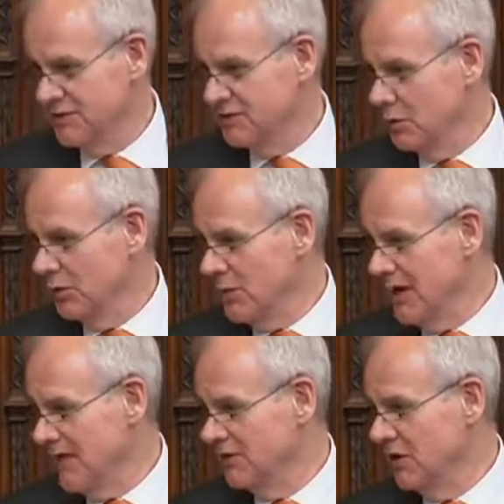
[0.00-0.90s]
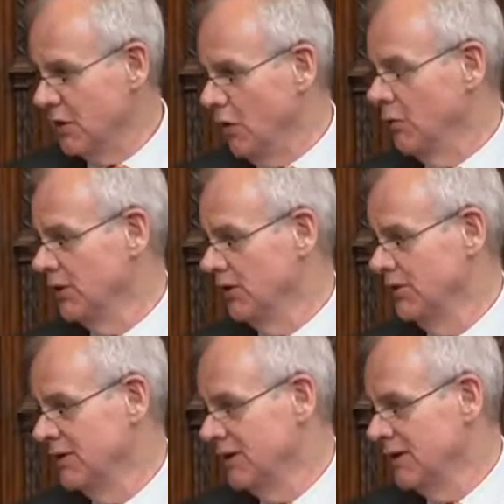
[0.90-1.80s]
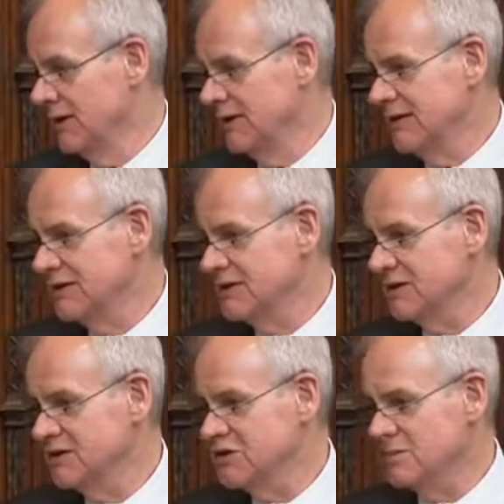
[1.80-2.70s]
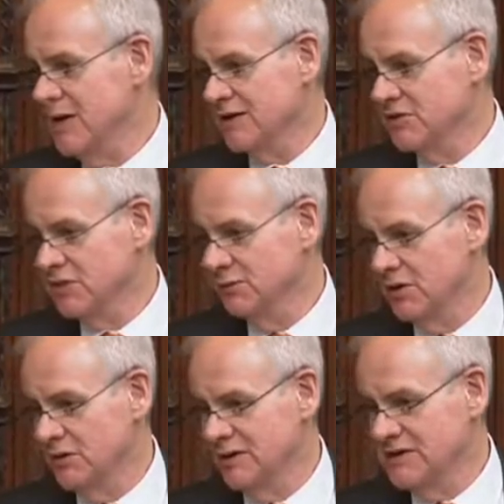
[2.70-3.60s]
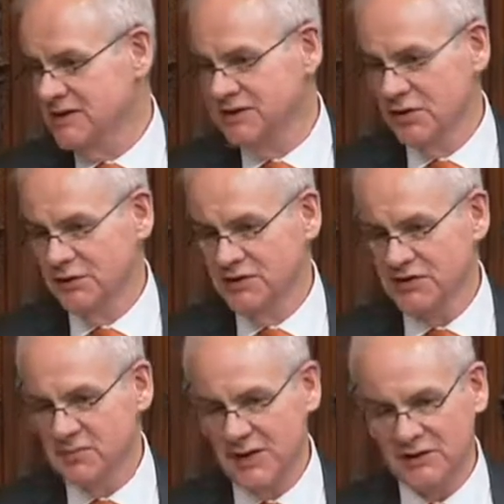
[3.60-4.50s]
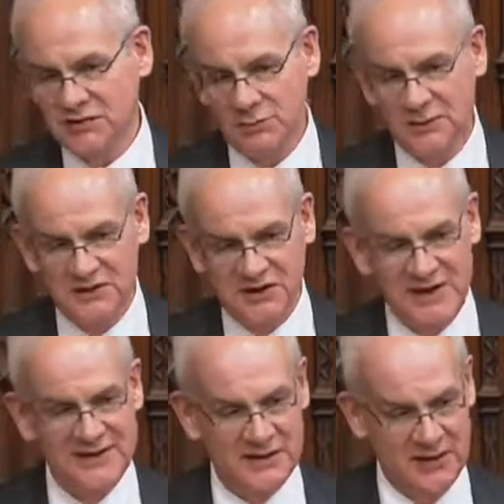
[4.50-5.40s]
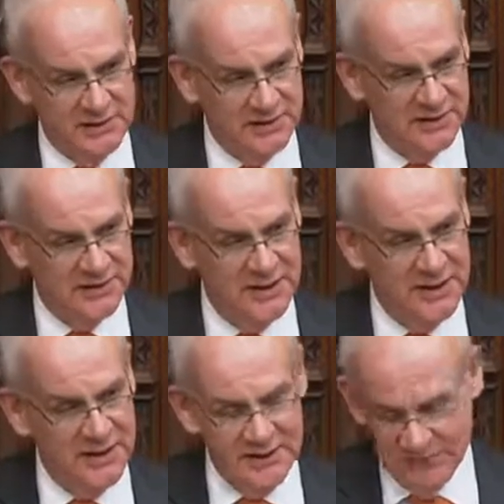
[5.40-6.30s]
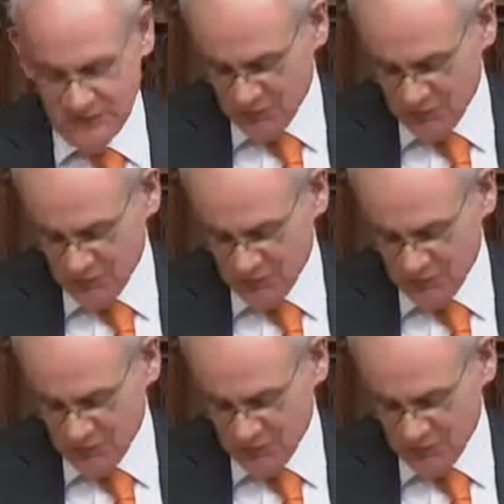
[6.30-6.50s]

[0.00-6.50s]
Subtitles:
that what we have in common is a spectrum, we sit on a spectrum of sentience. This